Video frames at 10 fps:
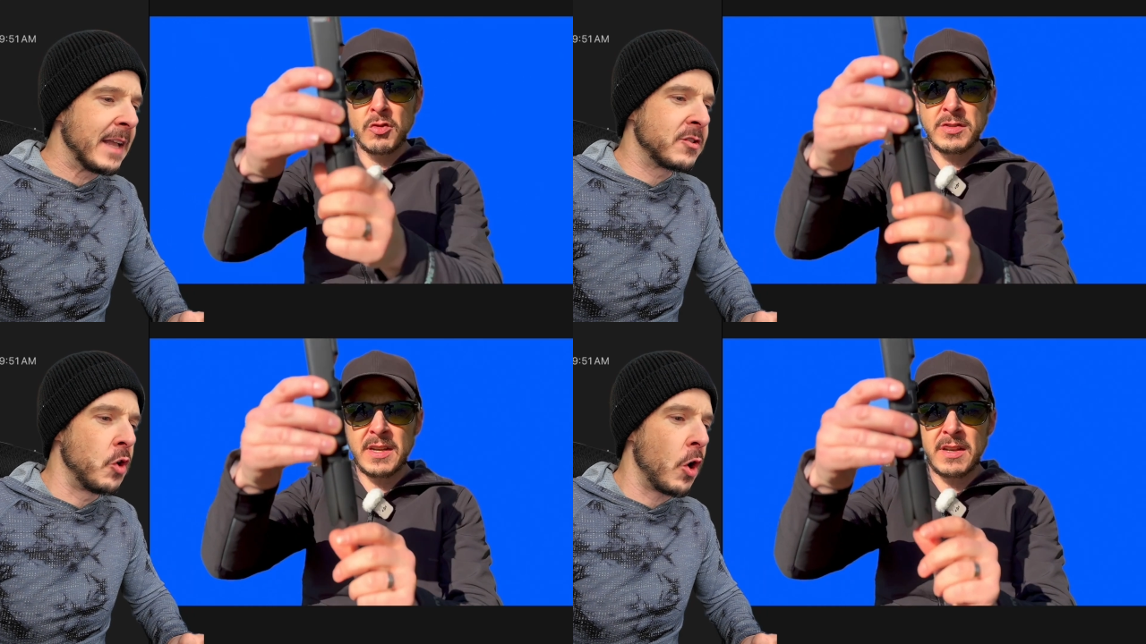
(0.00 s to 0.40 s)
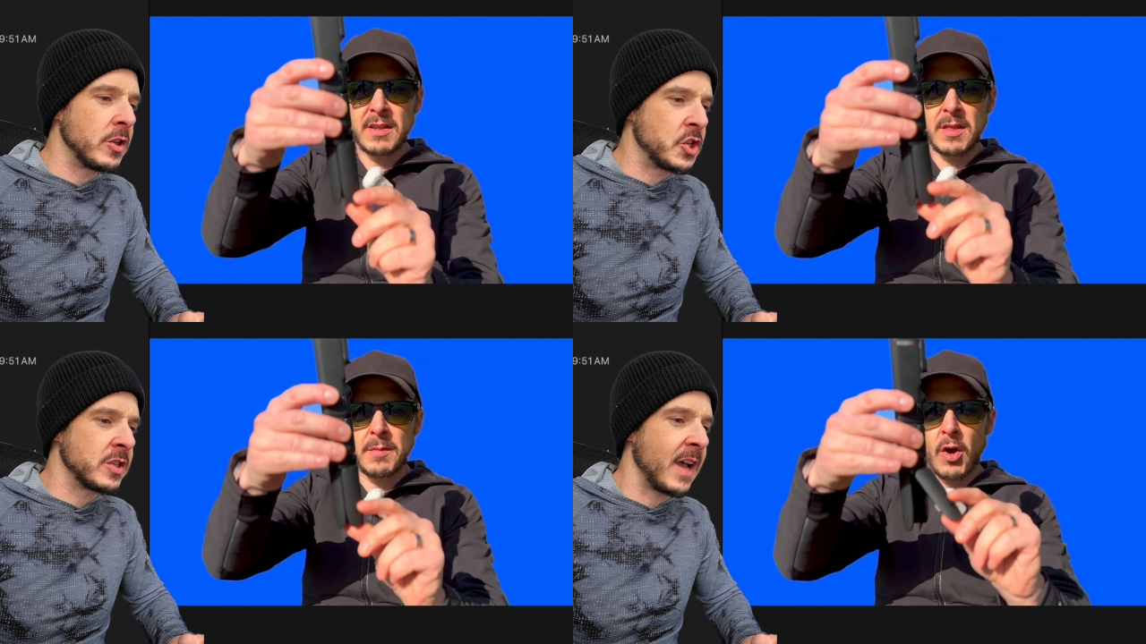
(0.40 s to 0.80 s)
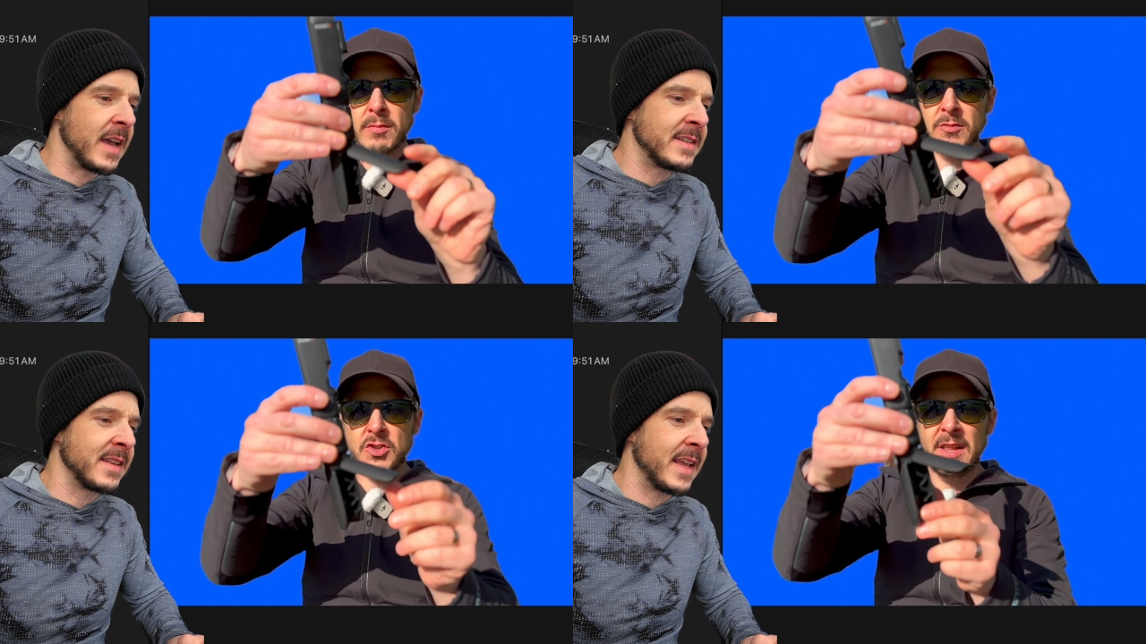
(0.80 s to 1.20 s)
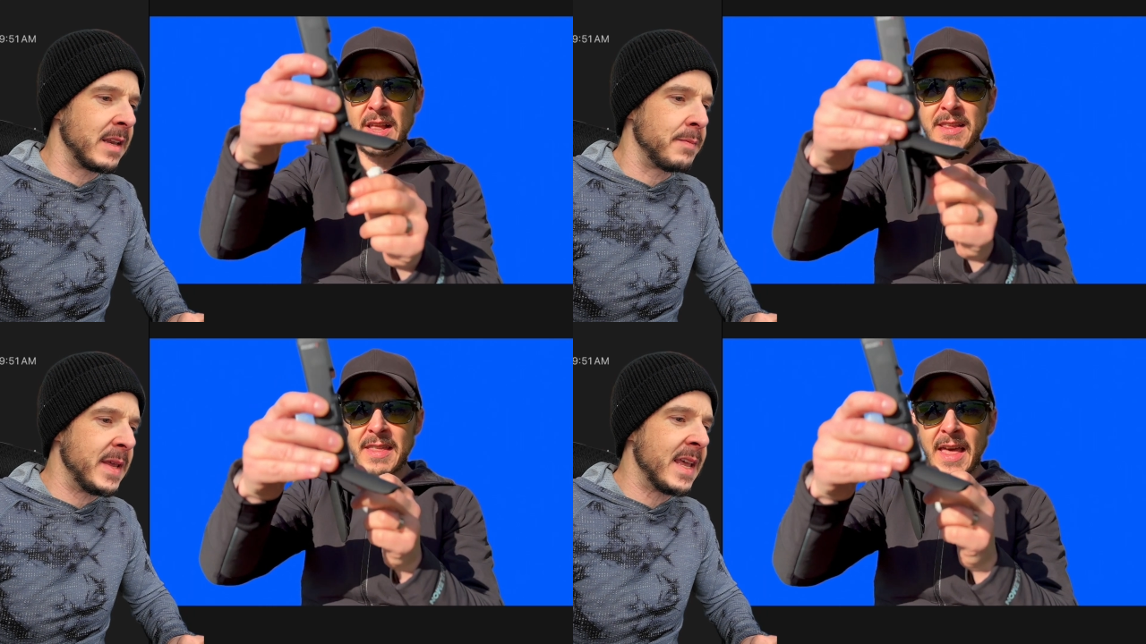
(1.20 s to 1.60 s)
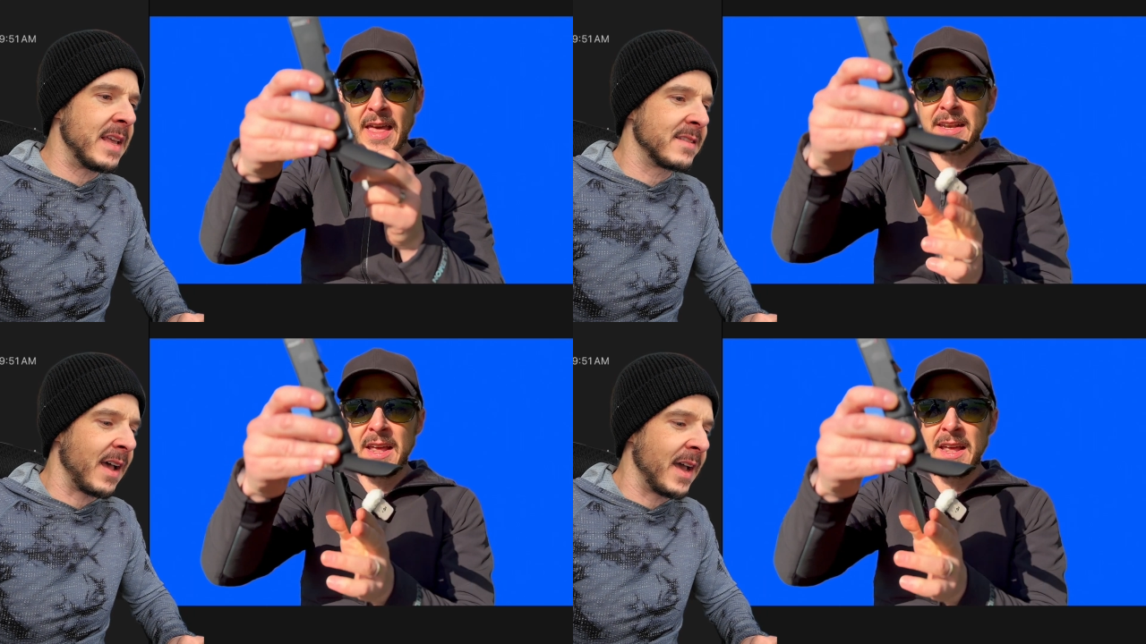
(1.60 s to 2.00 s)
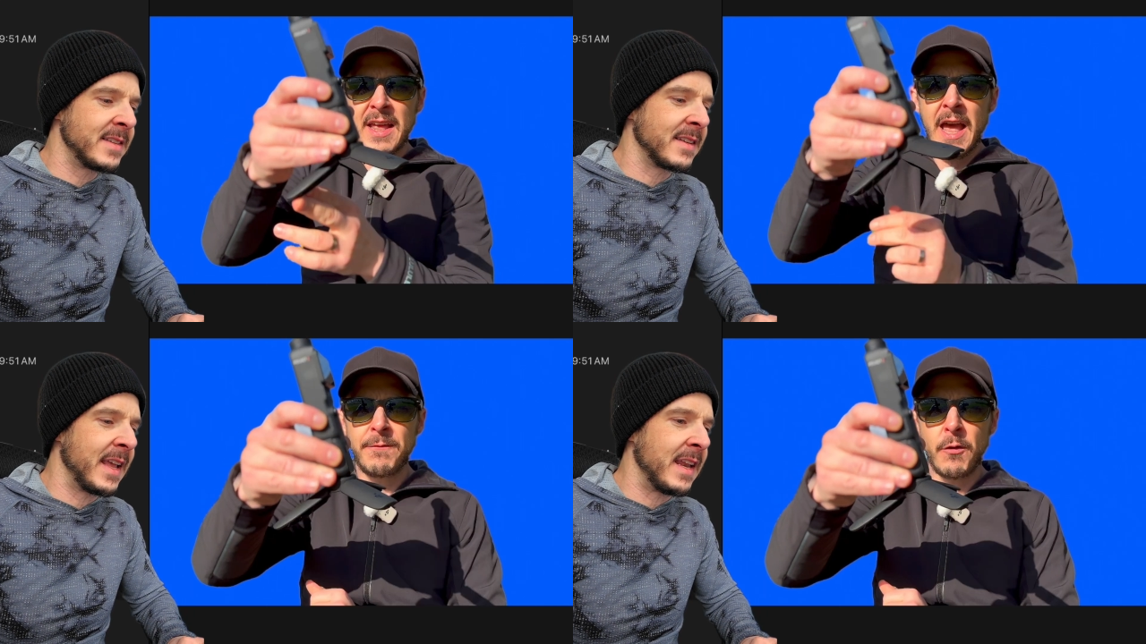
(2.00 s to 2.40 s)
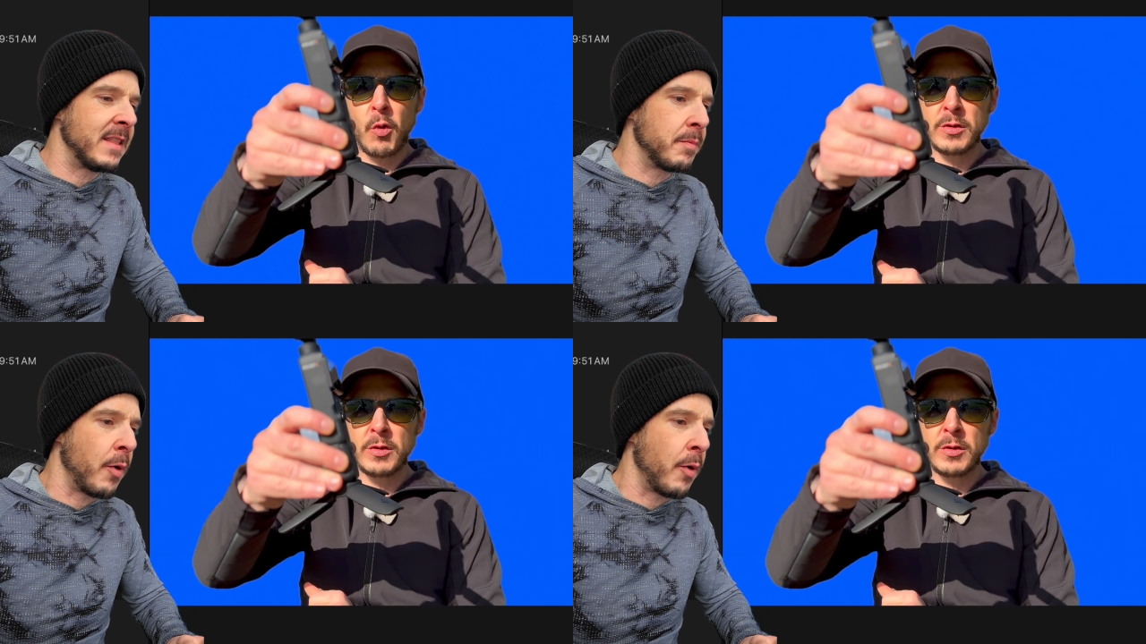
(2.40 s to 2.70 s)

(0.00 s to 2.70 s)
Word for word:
Speaker 1: It's not just isolating me, it's isolating the